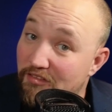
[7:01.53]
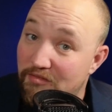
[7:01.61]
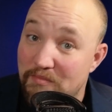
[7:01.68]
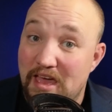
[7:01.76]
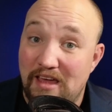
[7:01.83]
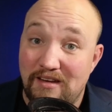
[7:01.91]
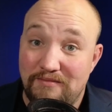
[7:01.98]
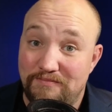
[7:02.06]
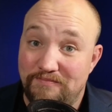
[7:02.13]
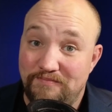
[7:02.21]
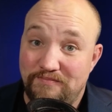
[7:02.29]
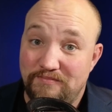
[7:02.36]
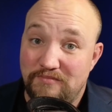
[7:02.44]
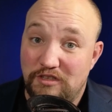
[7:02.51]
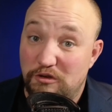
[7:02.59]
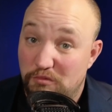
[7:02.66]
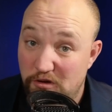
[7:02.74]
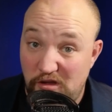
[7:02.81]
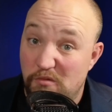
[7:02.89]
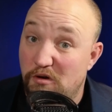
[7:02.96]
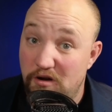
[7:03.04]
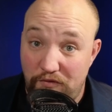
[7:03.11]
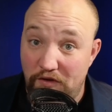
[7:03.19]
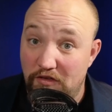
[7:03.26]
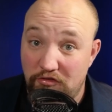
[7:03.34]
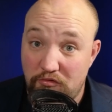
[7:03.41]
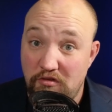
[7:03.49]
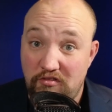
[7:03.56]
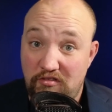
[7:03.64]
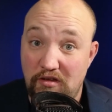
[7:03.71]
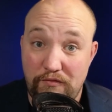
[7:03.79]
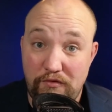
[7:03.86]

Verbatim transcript: man do you really want to face Chrystia